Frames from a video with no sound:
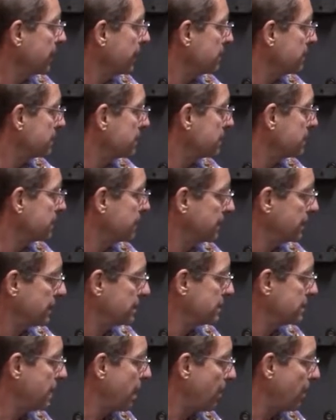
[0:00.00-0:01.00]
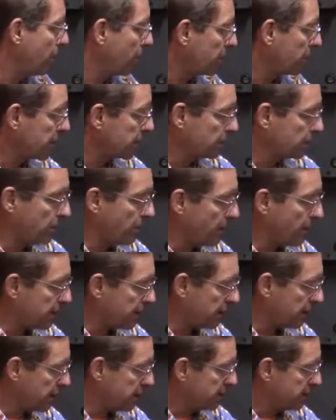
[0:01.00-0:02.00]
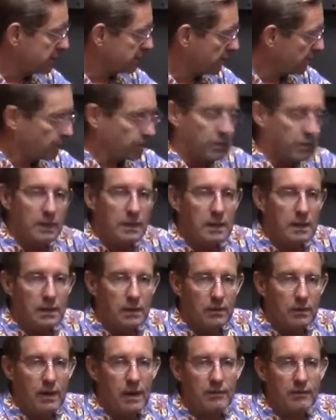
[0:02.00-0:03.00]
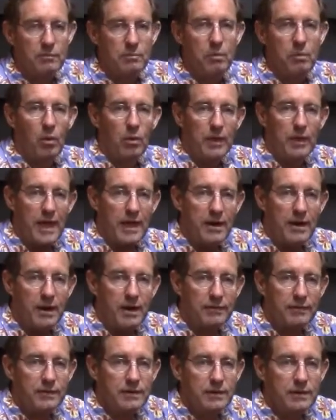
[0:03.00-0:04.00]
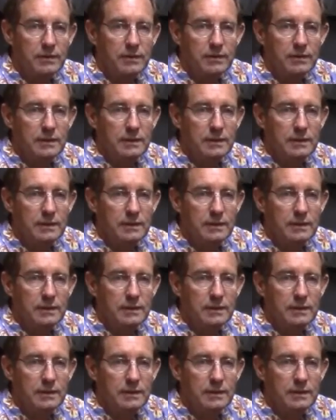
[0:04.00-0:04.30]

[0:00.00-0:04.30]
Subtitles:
It's not working correctly, so we have to pull that off too.